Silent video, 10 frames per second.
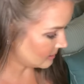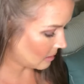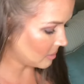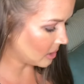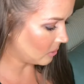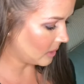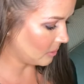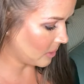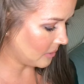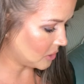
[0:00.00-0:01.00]
I'm going to go in
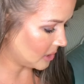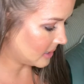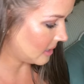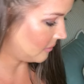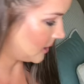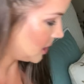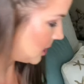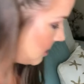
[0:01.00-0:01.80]
with just a finishing